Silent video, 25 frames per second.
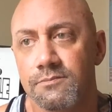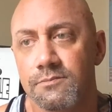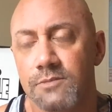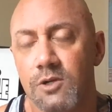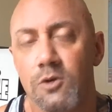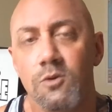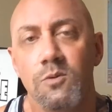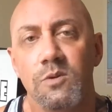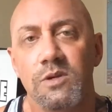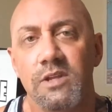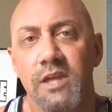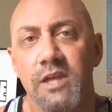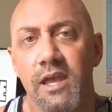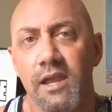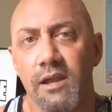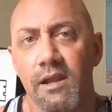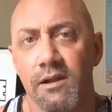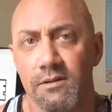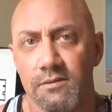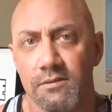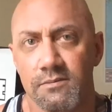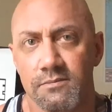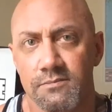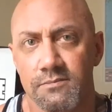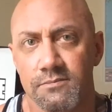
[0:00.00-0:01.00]
who would
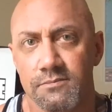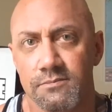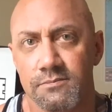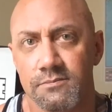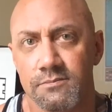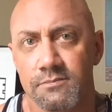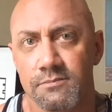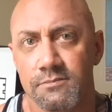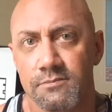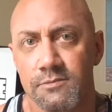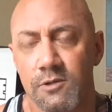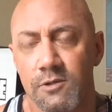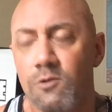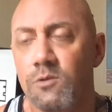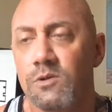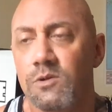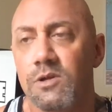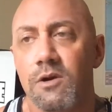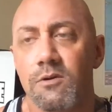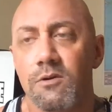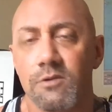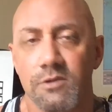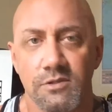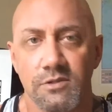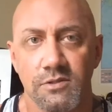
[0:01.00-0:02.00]
care? Who would
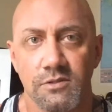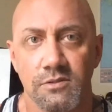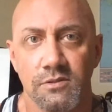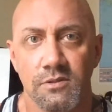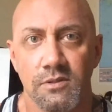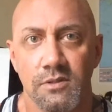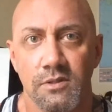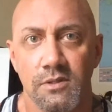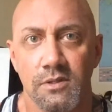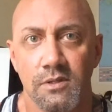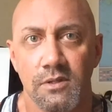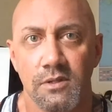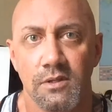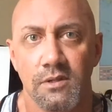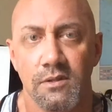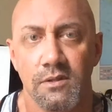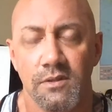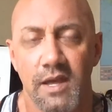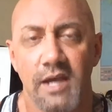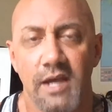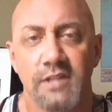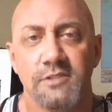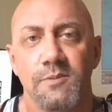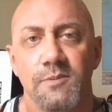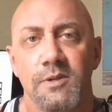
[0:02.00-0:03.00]
notice?
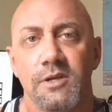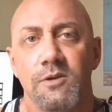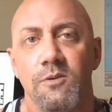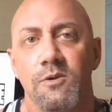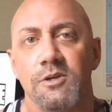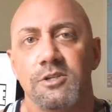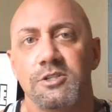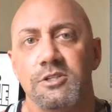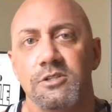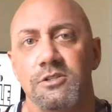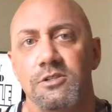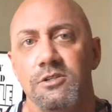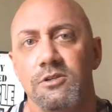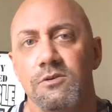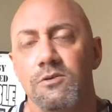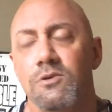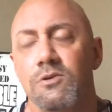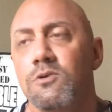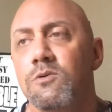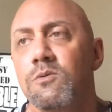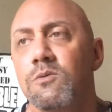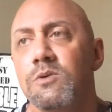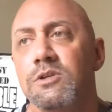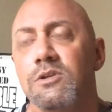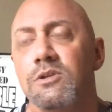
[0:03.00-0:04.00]
That's my question to you.
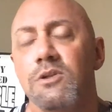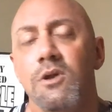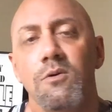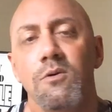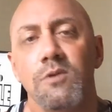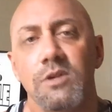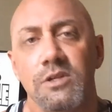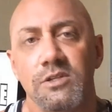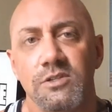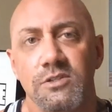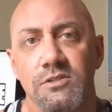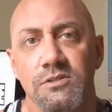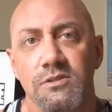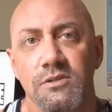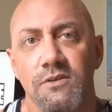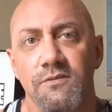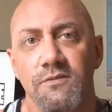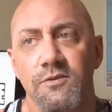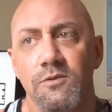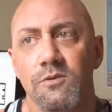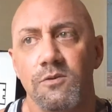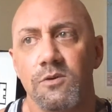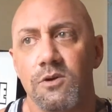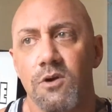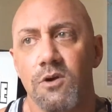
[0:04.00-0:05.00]
Who would notice if
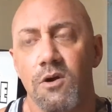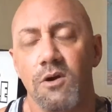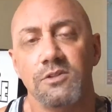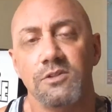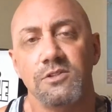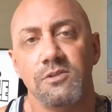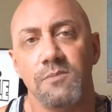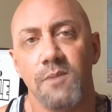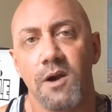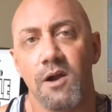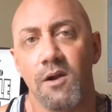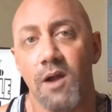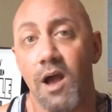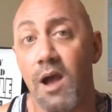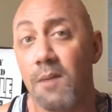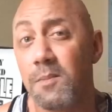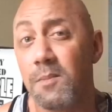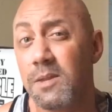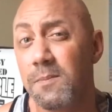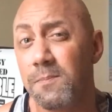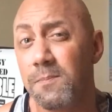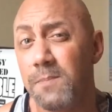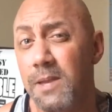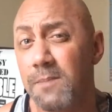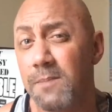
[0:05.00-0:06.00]
you were gone tomorrow? How
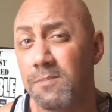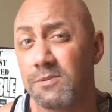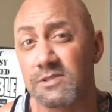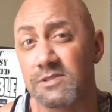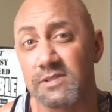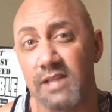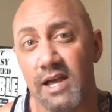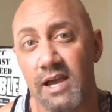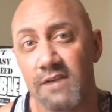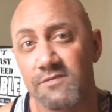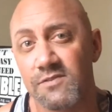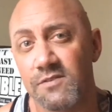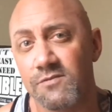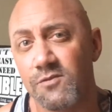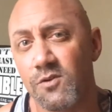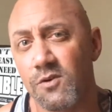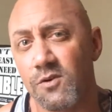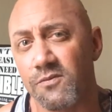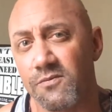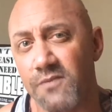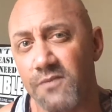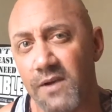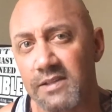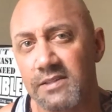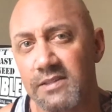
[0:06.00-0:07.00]
many people's lives have you
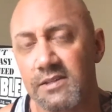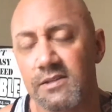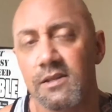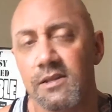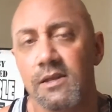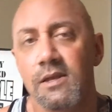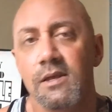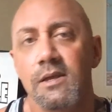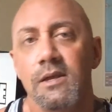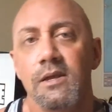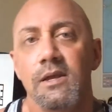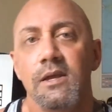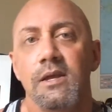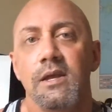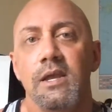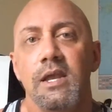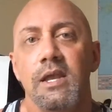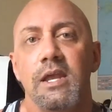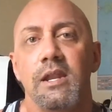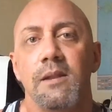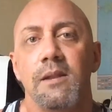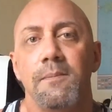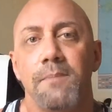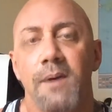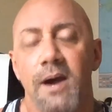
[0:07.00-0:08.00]
affected
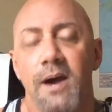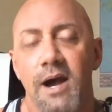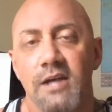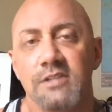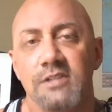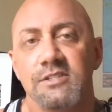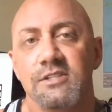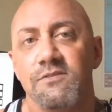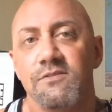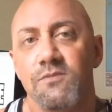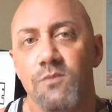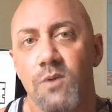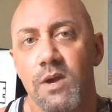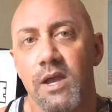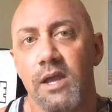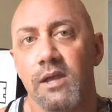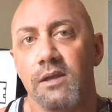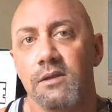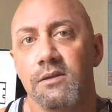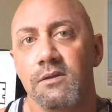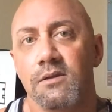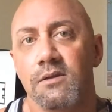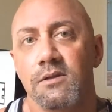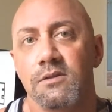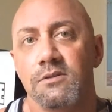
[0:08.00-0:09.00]
in a positive
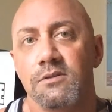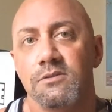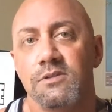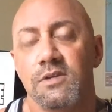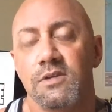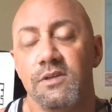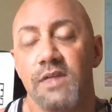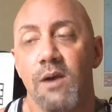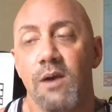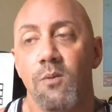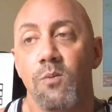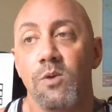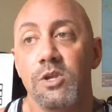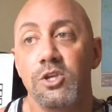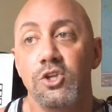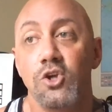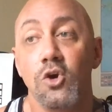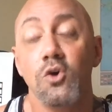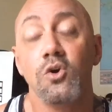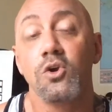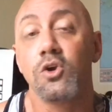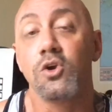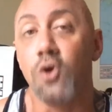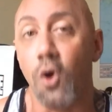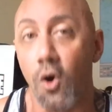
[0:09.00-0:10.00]
way to that when
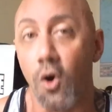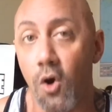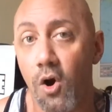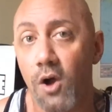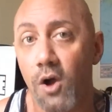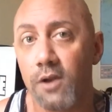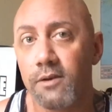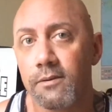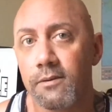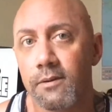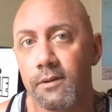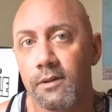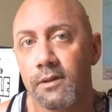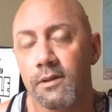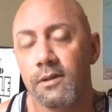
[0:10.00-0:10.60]
you're gone,